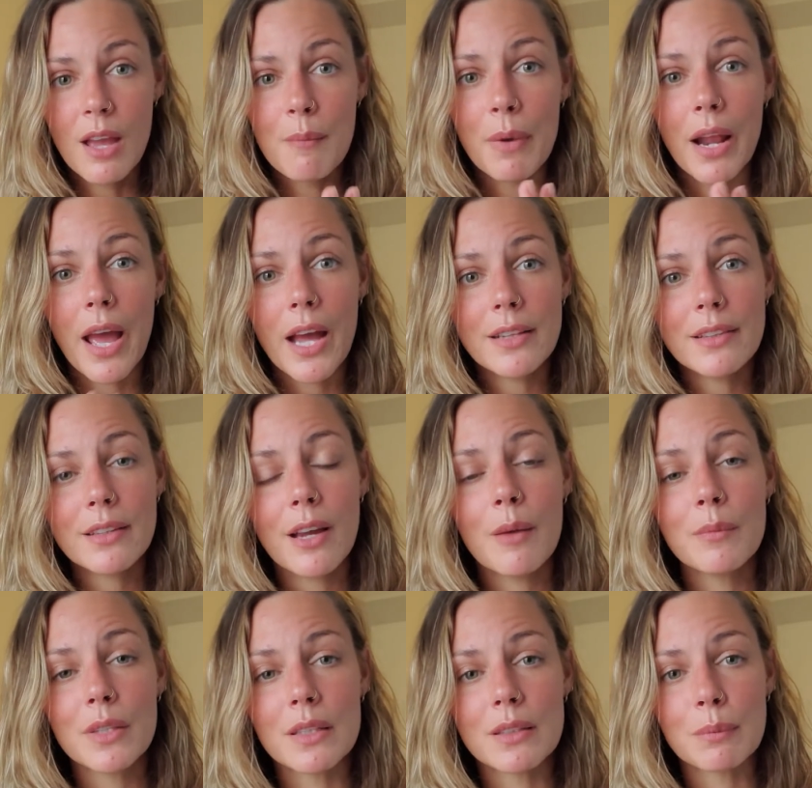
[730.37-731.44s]
But I had to
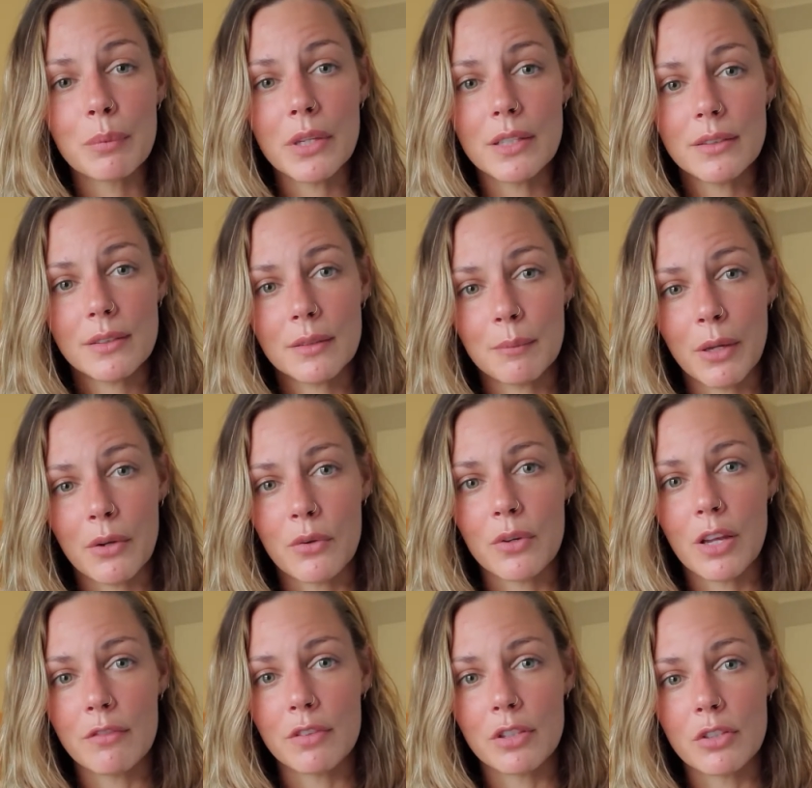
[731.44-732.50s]
come to this place in my own
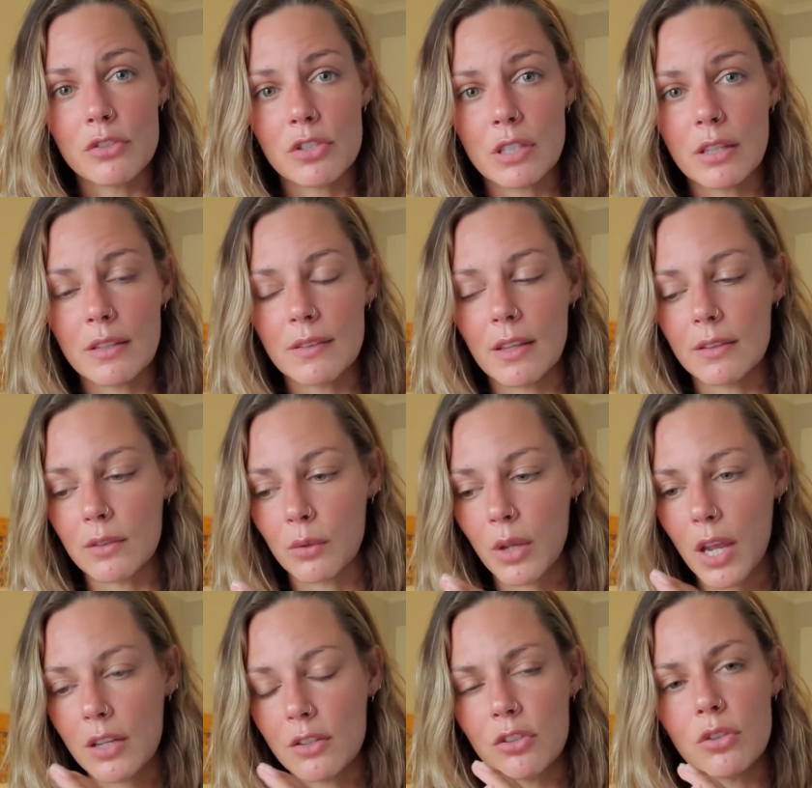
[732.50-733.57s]
evolution that says,
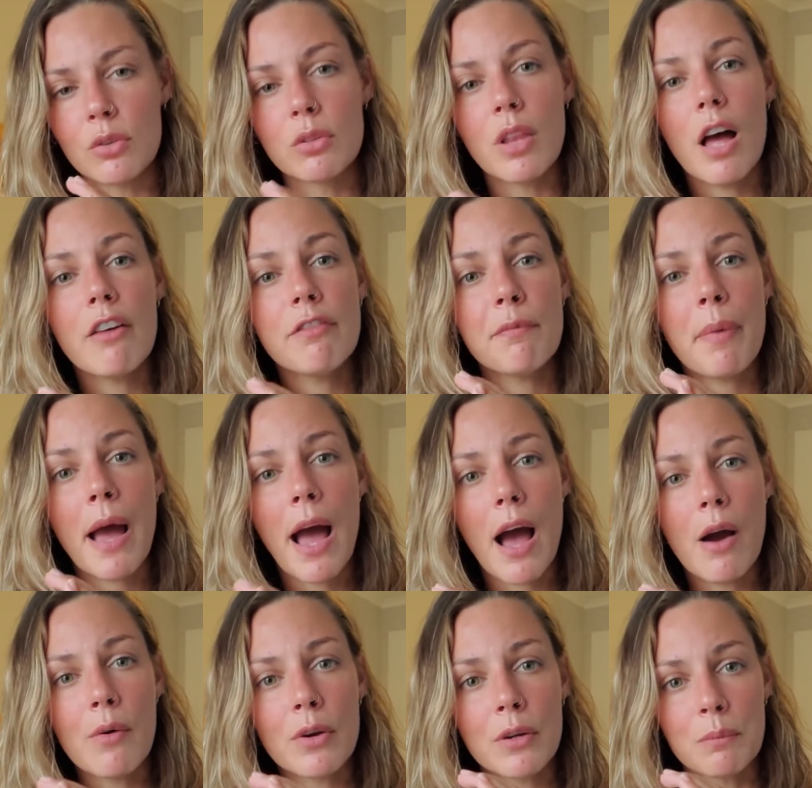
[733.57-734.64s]
okay, do you love
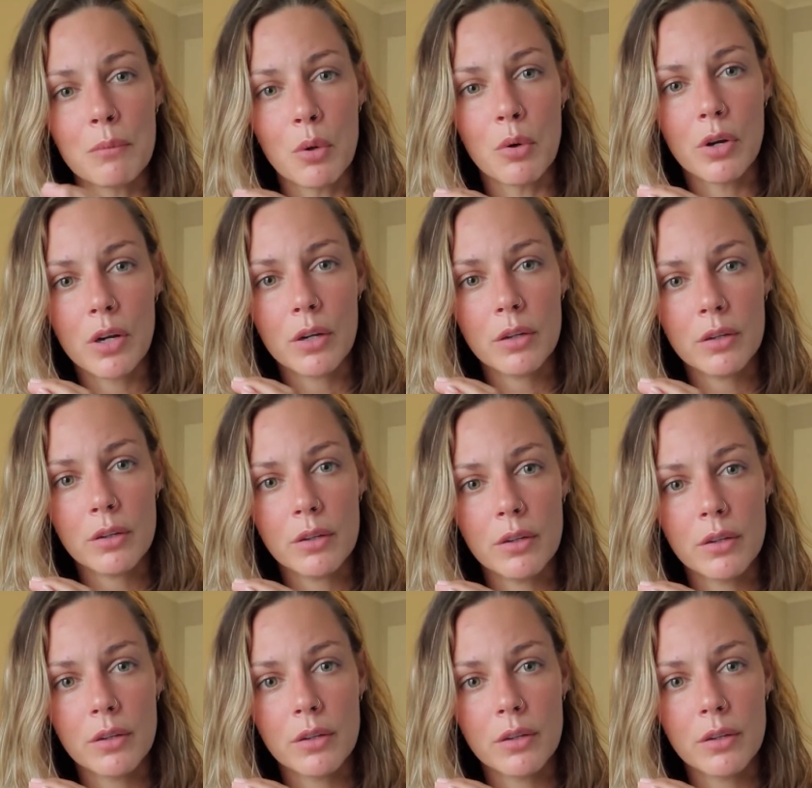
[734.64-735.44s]
power more?